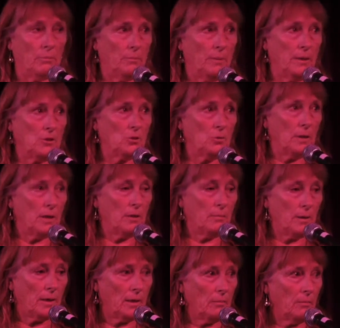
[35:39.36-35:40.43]
perpetuated
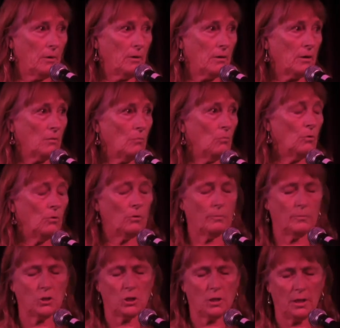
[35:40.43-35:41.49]
by the American war
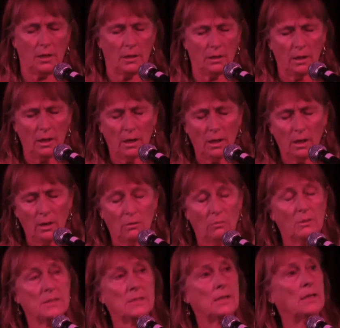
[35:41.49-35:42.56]
machine.
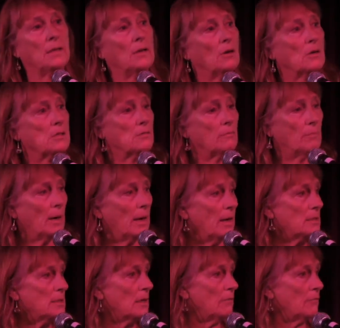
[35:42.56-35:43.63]
We see the loss of
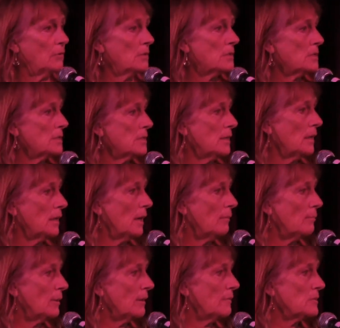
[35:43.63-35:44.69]
biodiversity, and I
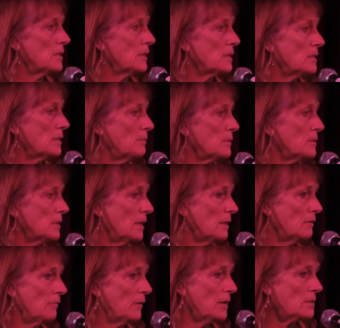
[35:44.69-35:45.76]
believe
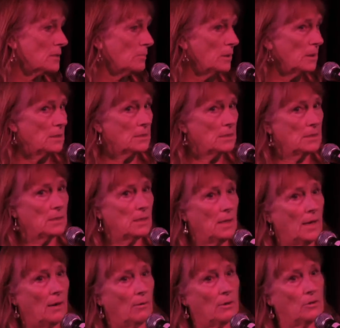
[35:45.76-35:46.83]
60% of our species are
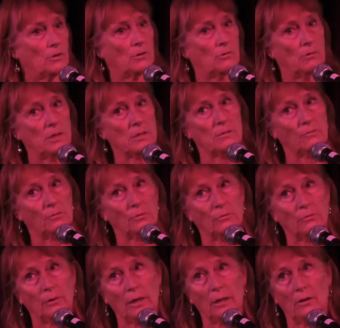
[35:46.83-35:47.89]
now under threat, if
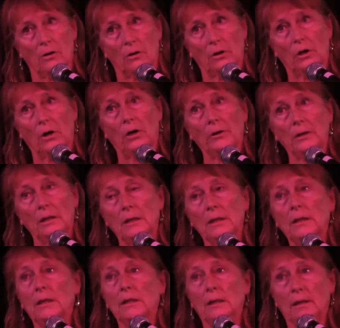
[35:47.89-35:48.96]
already not gone.
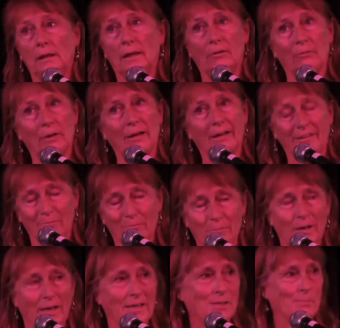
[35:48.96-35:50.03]
That really
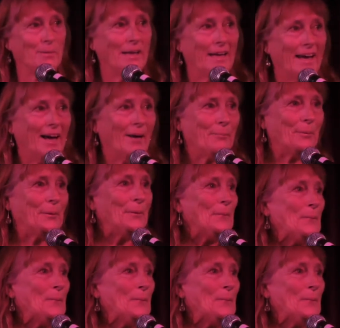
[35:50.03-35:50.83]
breaks me up.